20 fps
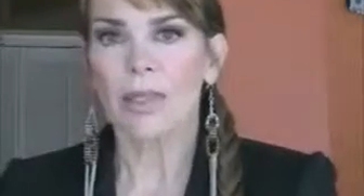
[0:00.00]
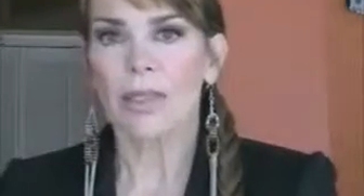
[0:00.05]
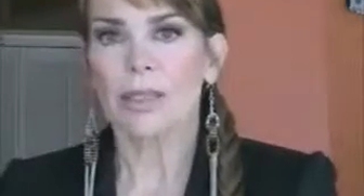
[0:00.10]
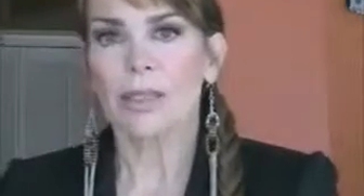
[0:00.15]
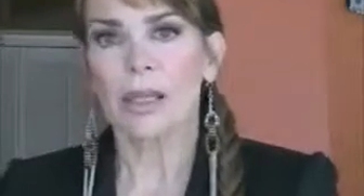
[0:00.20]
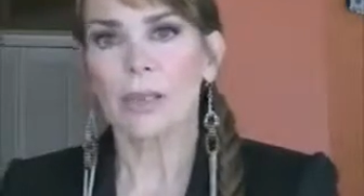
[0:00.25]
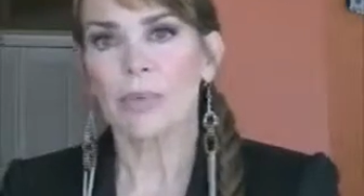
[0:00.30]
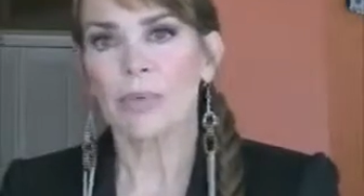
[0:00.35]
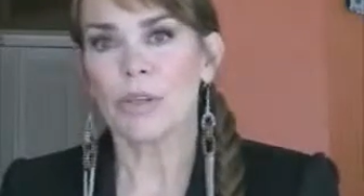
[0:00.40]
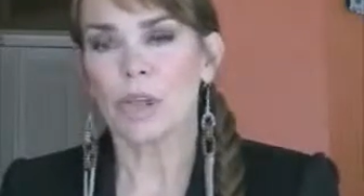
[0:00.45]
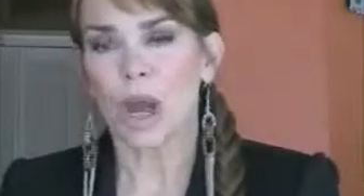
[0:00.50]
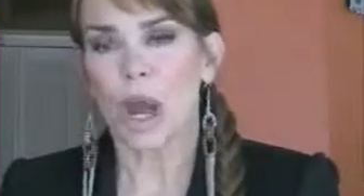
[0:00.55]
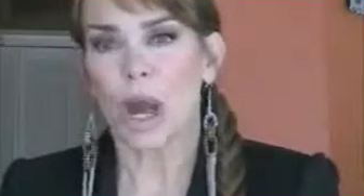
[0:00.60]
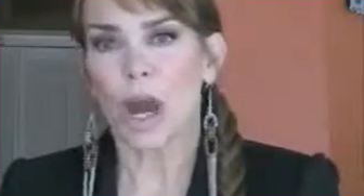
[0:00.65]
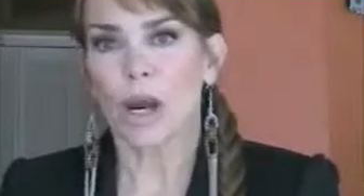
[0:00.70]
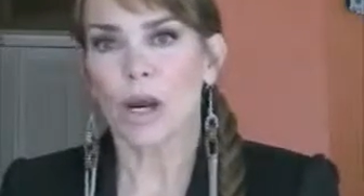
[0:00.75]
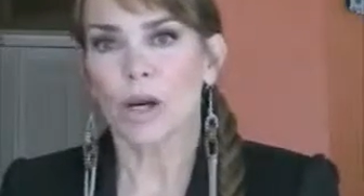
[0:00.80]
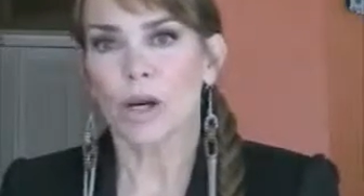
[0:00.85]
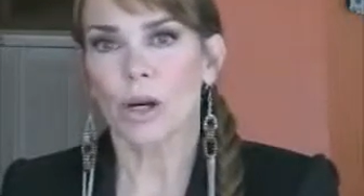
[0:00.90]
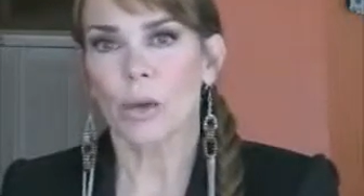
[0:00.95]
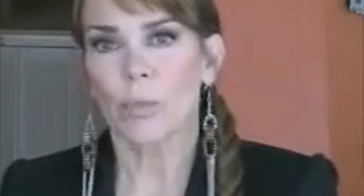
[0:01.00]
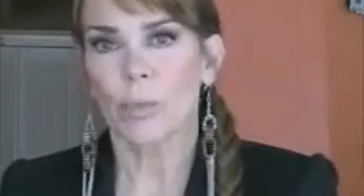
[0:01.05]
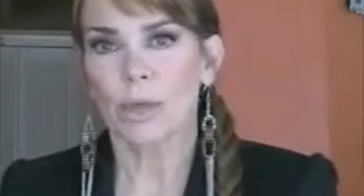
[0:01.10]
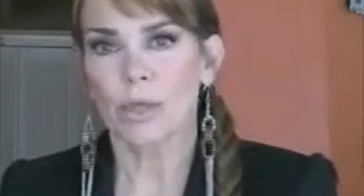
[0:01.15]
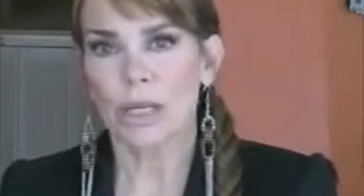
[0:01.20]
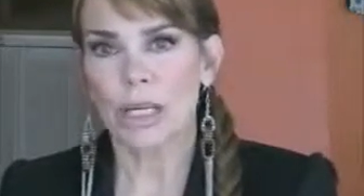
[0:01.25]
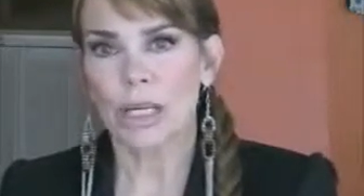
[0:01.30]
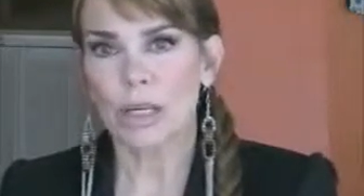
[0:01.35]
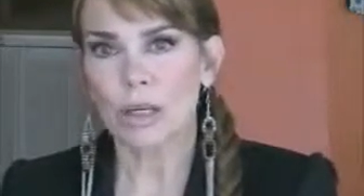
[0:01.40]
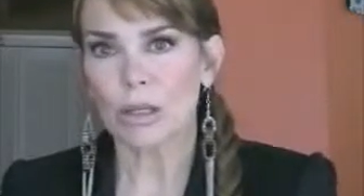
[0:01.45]
The lips are
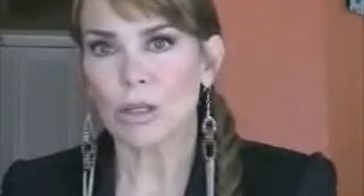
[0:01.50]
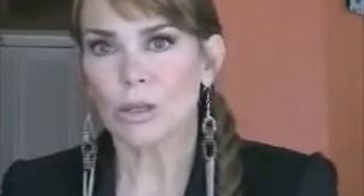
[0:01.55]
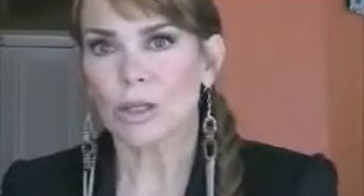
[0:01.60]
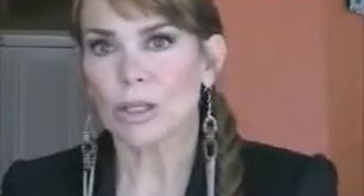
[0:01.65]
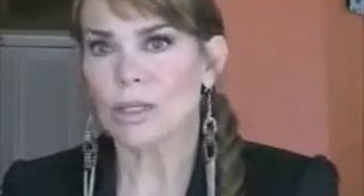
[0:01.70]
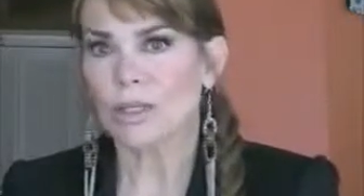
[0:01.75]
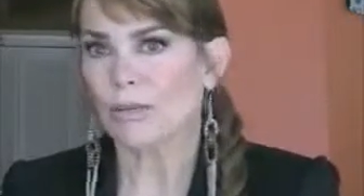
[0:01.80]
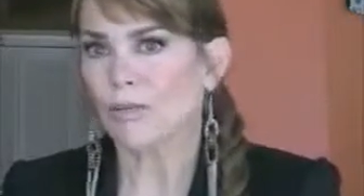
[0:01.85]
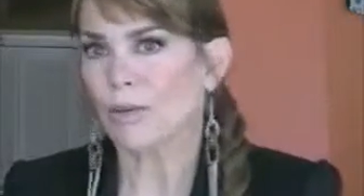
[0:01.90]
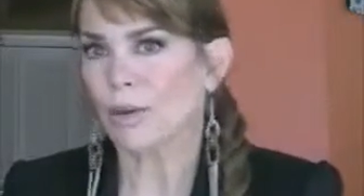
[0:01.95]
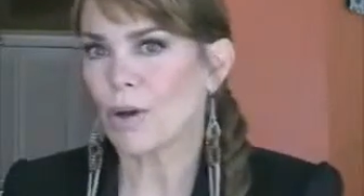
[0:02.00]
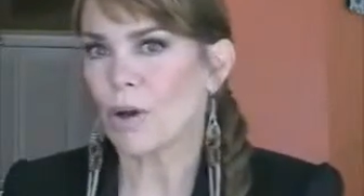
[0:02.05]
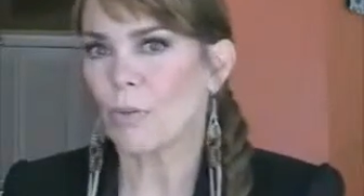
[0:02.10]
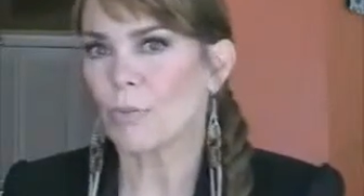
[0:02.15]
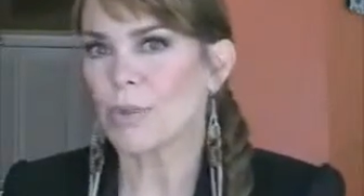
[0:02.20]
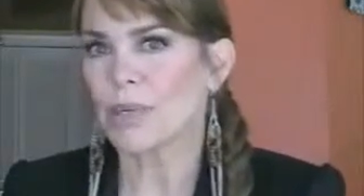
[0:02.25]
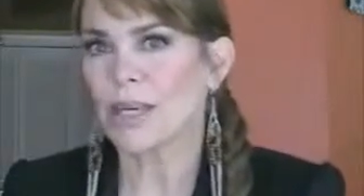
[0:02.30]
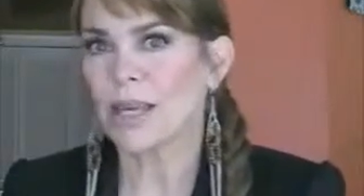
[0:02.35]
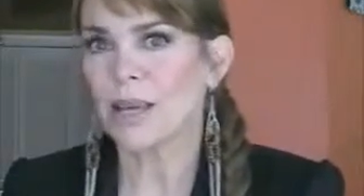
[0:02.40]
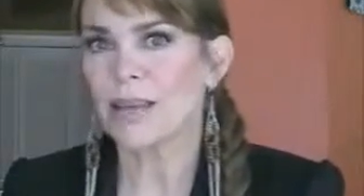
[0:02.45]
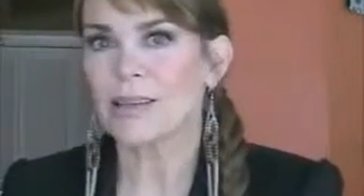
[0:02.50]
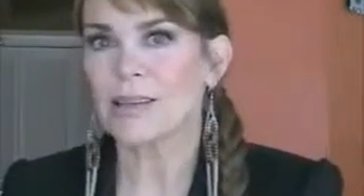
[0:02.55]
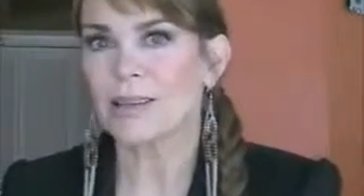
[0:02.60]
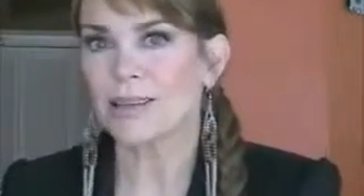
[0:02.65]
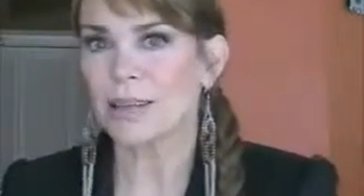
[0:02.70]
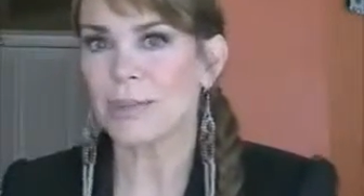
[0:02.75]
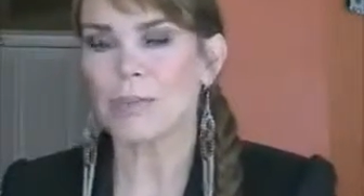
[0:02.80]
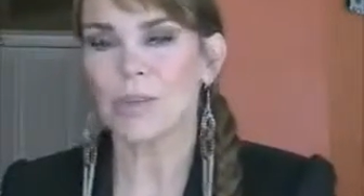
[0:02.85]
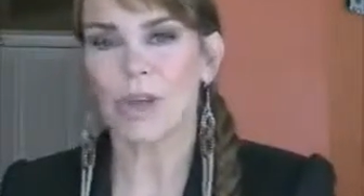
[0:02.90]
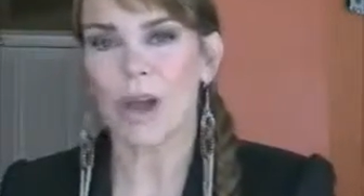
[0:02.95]
particularly difficult because
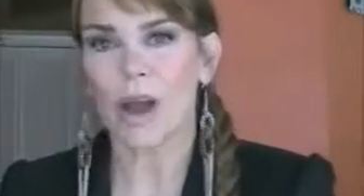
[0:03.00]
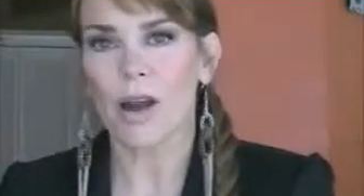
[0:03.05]
lips